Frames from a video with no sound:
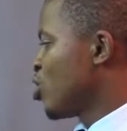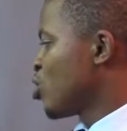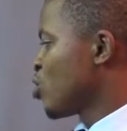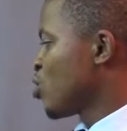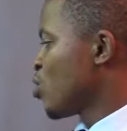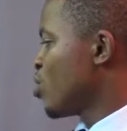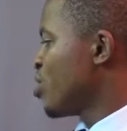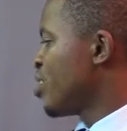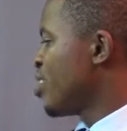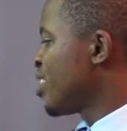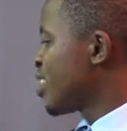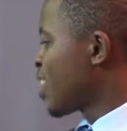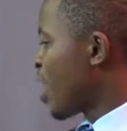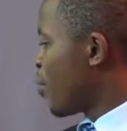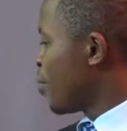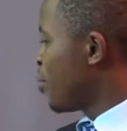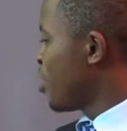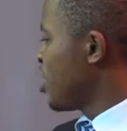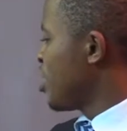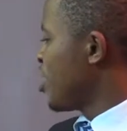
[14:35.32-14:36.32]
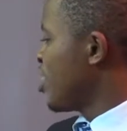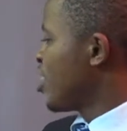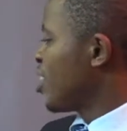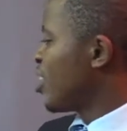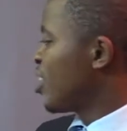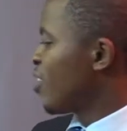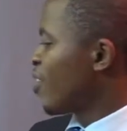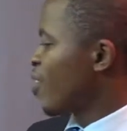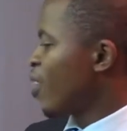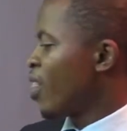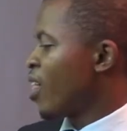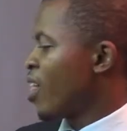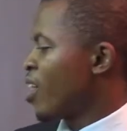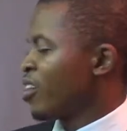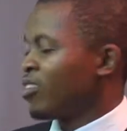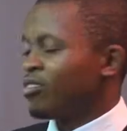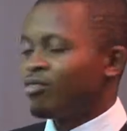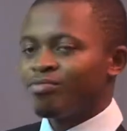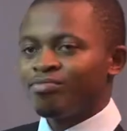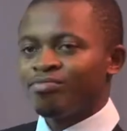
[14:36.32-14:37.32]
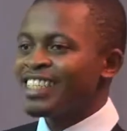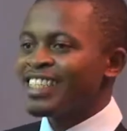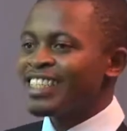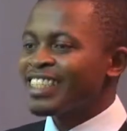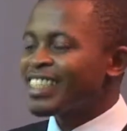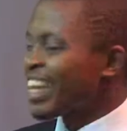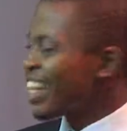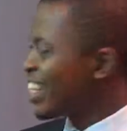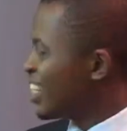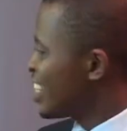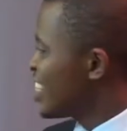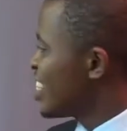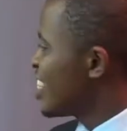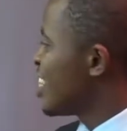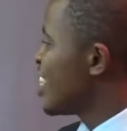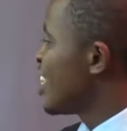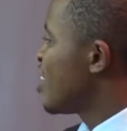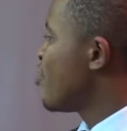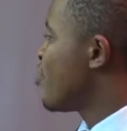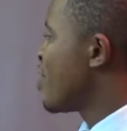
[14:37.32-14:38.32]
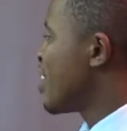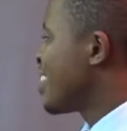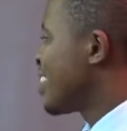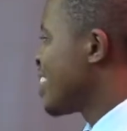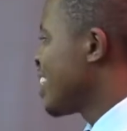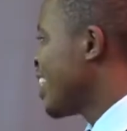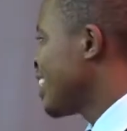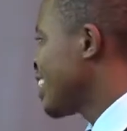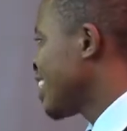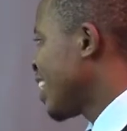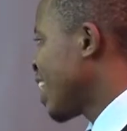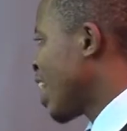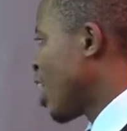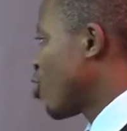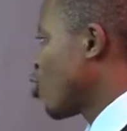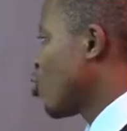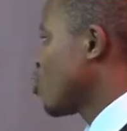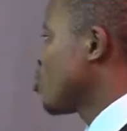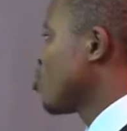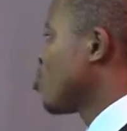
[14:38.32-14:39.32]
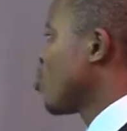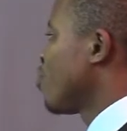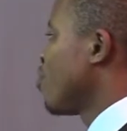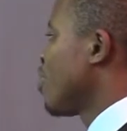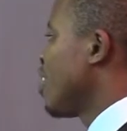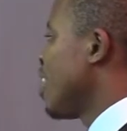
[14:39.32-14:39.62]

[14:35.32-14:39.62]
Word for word: So in summary, this study investigated the adoption of